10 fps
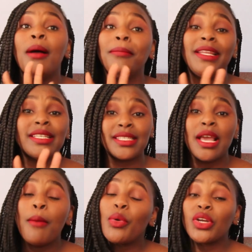Please,
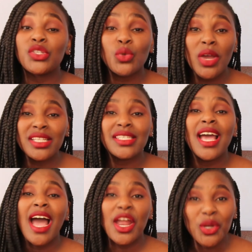pocket squares
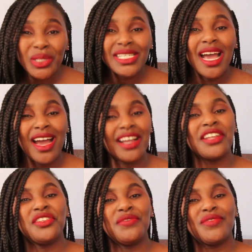are not
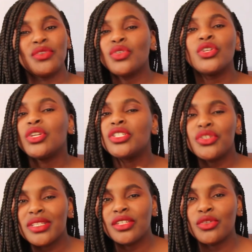handkerchiefs, so don't
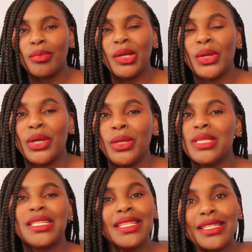use it to blow your
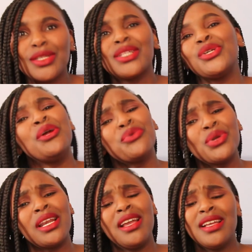nose. That's also a
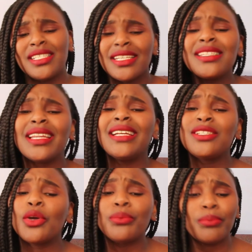rule. Just let
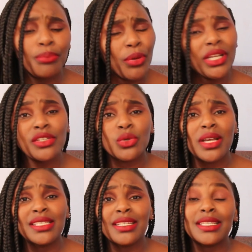your pocket square
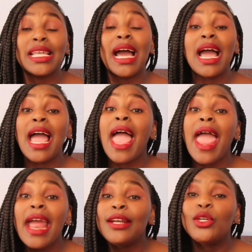sit there
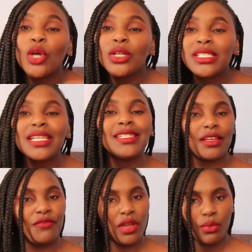and don't
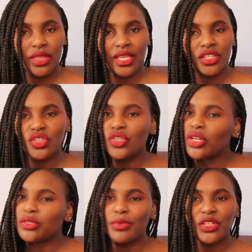interfere with it.
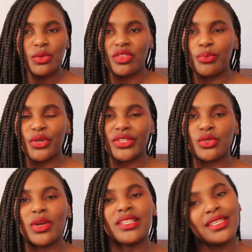Don't mess with the pocket
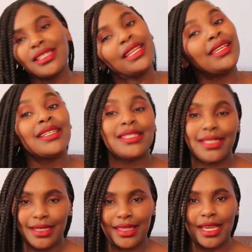square. Just let it
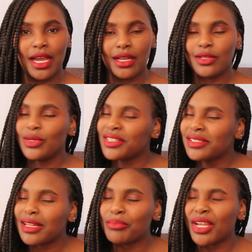sit there. Do you
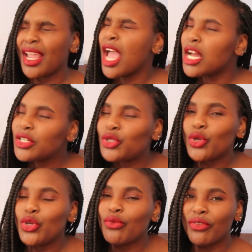understand me? Do
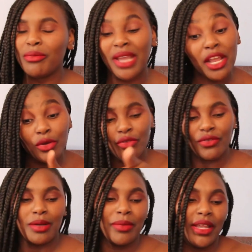you feel me? I know you
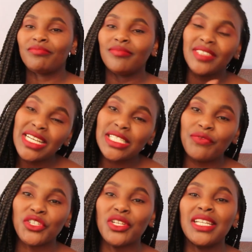feel me. Next
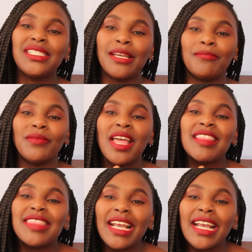fashion item, the